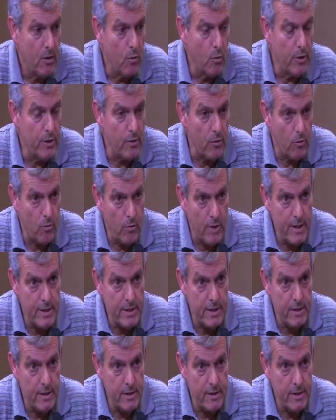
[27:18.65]
When the
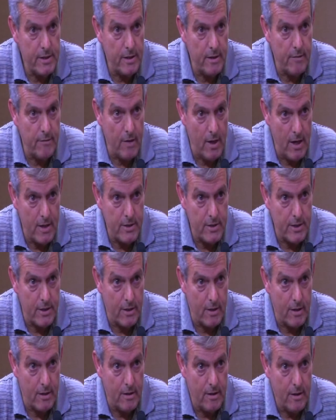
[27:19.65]
residents of
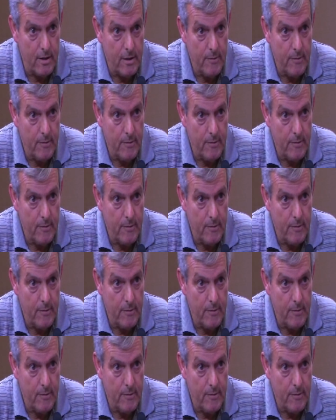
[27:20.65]
Oxnard